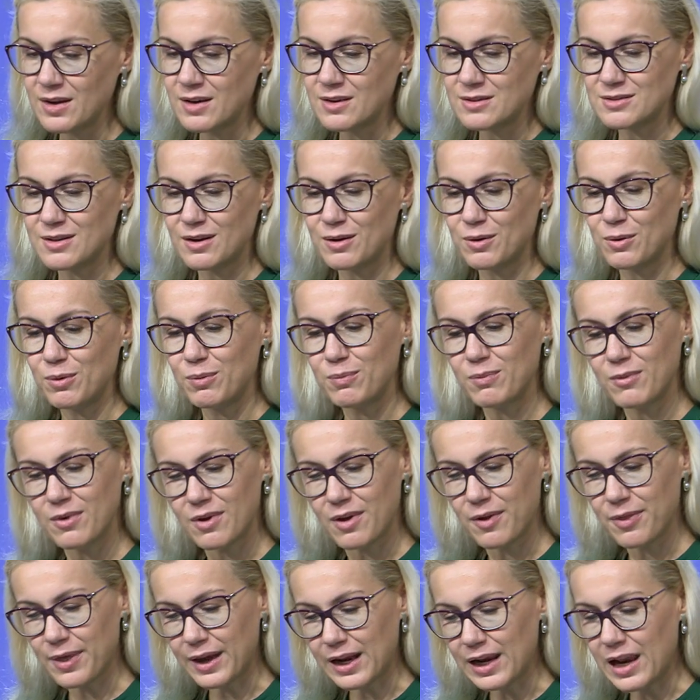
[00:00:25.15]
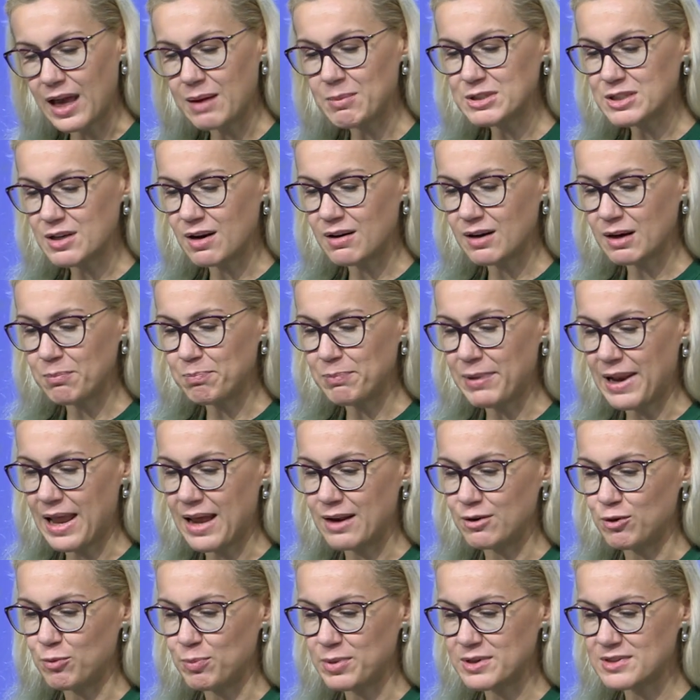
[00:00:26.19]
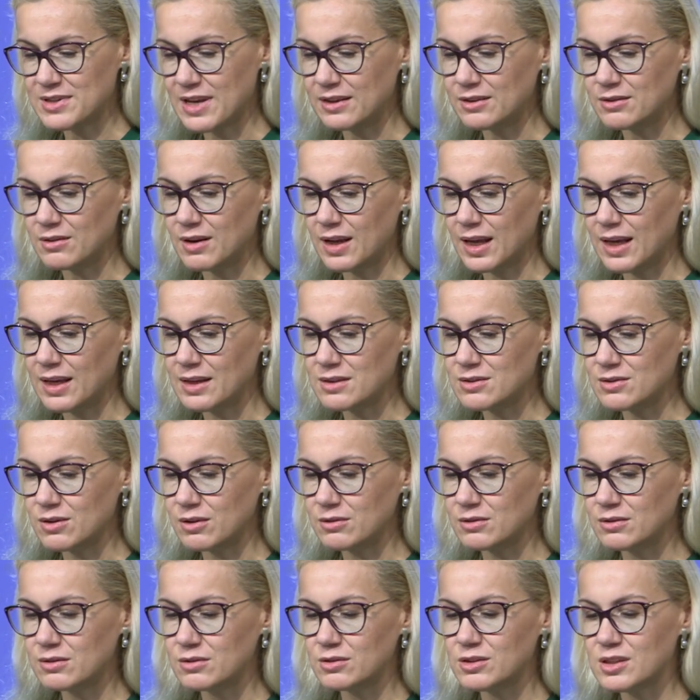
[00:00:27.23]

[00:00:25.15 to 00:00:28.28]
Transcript: So the climate target plan we present today is not